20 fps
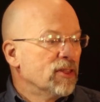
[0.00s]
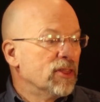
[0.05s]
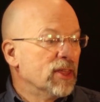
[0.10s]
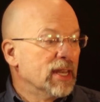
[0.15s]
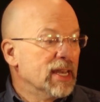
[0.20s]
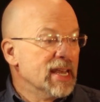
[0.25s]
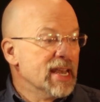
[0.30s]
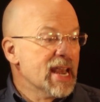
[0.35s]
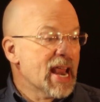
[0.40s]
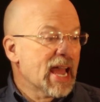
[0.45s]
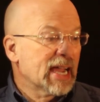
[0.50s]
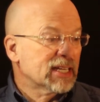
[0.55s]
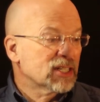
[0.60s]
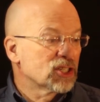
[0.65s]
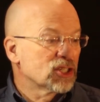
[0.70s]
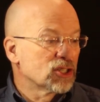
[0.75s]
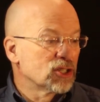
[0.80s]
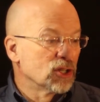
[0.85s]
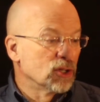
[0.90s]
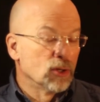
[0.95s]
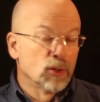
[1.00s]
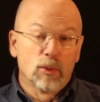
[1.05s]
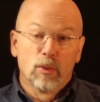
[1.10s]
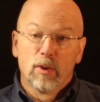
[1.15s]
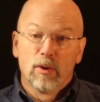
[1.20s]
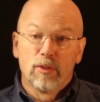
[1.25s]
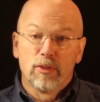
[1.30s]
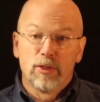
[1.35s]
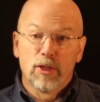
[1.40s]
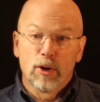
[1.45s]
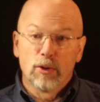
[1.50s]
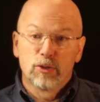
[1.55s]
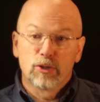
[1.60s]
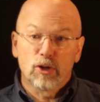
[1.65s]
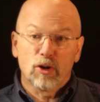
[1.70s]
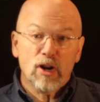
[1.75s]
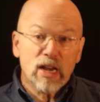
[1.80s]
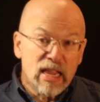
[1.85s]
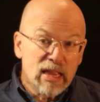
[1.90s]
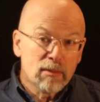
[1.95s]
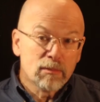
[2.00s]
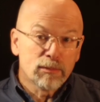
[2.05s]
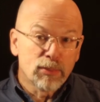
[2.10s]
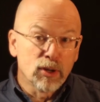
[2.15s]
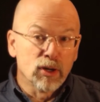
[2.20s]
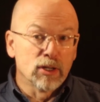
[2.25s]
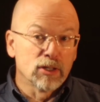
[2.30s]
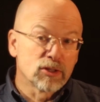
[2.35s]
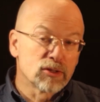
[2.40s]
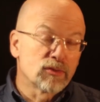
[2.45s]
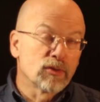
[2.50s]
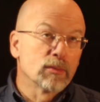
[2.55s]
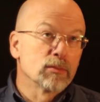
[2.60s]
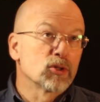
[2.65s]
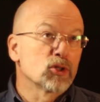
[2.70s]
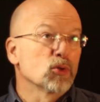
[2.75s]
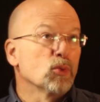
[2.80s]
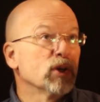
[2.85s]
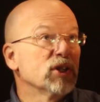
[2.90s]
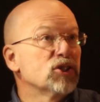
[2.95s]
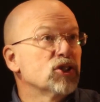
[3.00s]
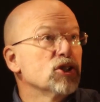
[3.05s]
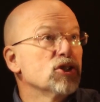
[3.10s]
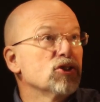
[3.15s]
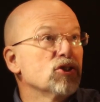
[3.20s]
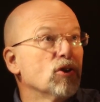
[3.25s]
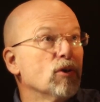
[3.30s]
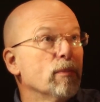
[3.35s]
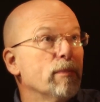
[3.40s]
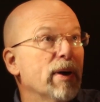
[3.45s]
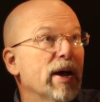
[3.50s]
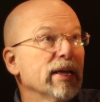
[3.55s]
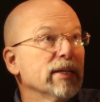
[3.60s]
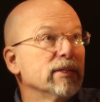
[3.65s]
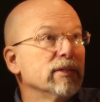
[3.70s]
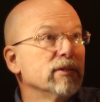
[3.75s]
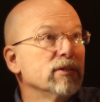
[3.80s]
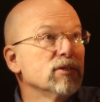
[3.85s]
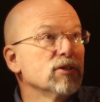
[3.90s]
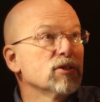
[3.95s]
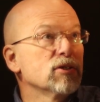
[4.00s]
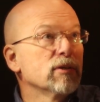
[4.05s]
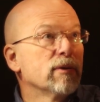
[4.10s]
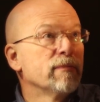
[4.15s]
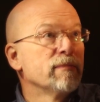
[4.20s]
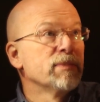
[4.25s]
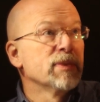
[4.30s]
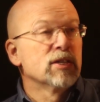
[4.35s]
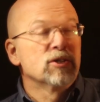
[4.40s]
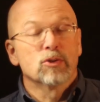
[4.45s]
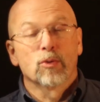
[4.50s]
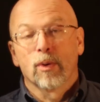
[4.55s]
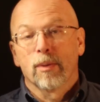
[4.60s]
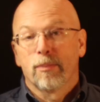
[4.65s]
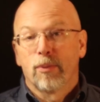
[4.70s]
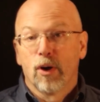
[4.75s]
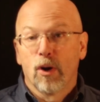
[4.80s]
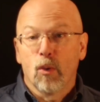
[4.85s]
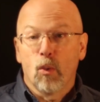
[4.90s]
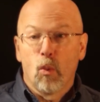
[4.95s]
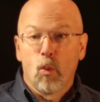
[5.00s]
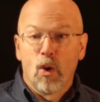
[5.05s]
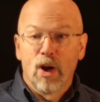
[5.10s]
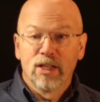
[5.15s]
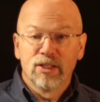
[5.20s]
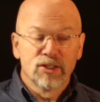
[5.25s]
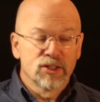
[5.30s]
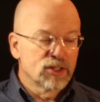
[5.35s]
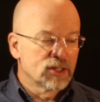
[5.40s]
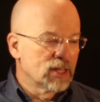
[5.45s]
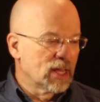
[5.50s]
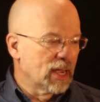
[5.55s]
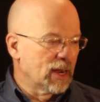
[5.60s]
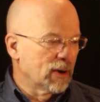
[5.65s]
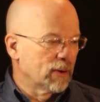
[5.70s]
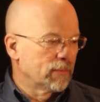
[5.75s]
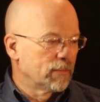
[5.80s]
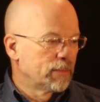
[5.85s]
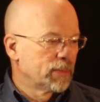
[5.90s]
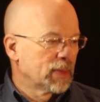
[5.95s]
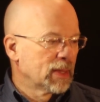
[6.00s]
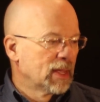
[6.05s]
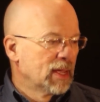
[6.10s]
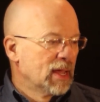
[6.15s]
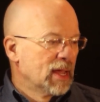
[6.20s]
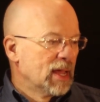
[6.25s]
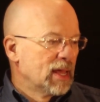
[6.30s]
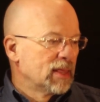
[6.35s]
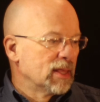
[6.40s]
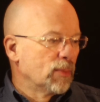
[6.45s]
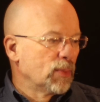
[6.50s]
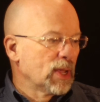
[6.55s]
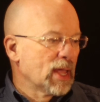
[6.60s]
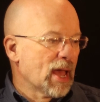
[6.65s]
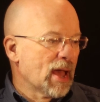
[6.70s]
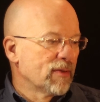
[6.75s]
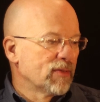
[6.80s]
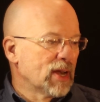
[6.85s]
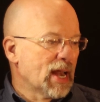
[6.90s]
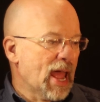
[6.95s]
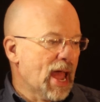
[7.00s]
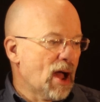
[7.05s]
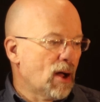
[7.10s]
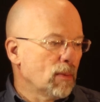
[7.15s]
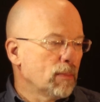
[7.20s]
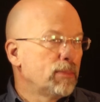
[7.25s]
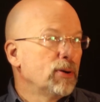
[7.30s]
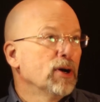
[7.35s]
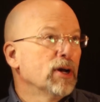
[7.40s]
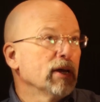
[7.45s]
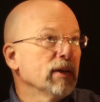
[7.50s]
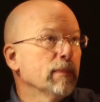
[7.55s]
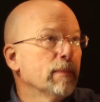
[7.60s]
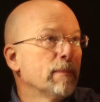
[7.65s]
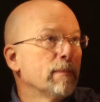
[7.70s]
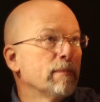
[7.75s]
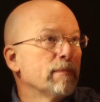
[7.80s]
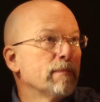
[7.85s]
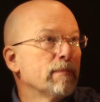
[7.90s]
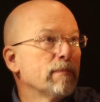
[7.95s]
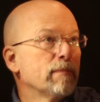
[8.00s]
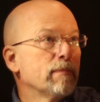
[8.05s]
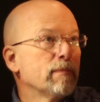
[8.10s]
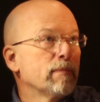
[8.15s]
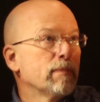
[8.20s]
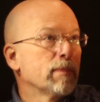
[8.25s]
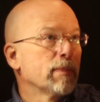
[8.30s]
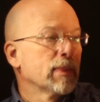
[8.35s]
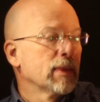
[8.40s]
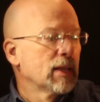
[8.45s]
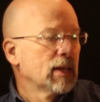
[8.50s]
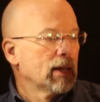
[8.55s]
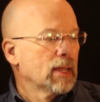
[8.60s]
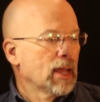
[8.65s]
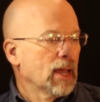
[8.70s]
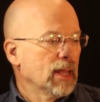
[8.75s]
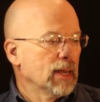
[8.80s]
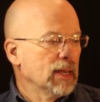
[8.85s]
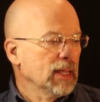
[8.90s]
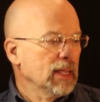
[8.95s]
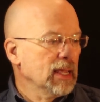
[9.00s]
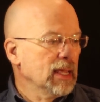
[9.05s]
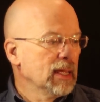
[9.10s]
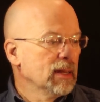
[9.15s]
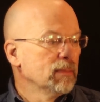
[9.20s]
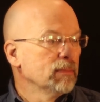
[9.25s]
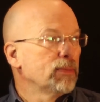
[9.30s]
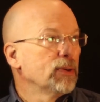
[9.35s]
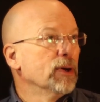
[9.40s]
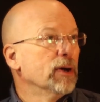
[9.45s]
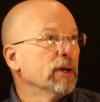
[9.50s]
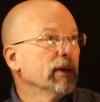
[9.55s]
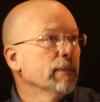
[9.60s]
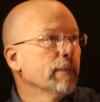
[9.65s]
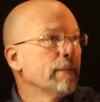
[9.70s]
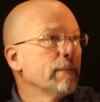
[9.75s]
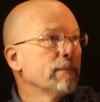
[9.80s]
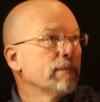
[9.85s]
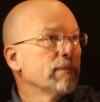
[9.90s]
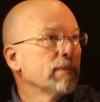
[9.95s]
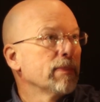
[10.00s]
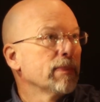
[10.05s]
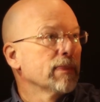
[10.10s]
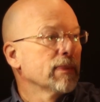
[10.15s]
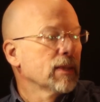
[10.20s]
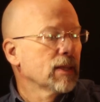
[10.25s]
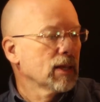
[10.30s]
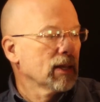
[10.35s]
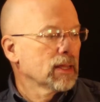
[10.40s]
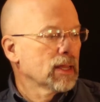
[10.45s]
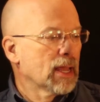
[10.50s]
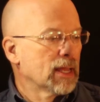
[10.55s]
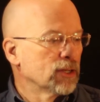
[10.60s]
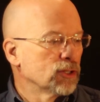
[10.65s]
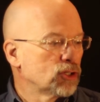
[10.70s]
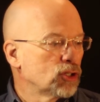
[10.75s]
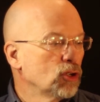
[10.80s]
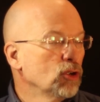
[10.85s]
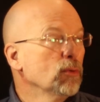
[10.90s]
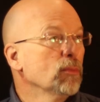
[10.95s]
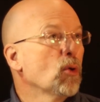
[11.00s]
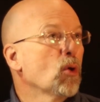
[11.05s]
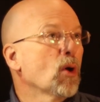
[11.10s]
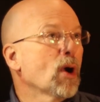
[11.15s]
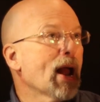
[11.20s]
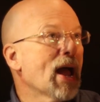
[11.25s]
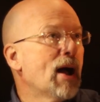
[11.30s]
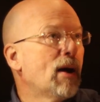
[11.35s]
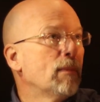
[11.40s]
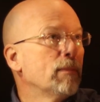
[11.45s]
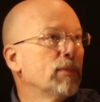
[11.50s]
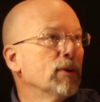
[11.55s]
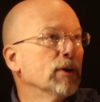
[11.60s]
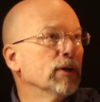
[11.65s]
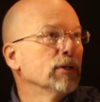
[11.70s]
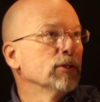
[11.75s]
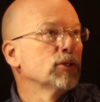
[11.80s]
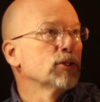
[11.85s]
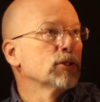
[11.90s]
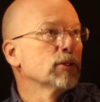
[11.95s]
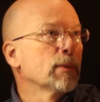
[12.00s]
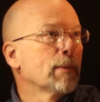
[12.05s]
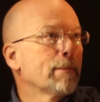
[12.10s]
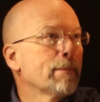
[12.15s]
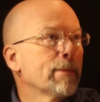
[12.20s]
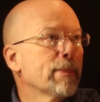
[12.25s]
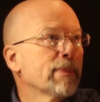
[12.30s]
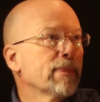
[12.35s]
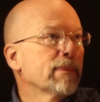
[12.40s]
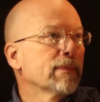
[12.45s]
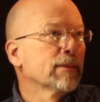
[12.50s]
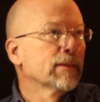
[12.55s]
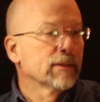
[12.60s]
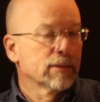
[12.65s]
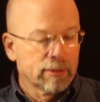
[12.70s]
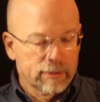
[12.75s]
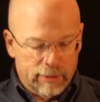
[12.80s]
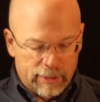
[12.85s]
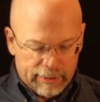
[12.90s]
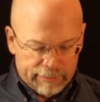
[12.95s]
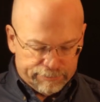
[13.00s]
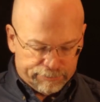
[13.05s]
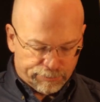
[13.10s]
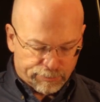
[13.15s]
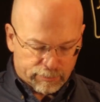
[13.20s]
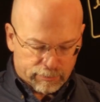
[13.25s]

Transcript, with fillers: The next two, those are inputs from switches or buttons. So we put ones there. Then we have an output, an input, and two more outputs. All right.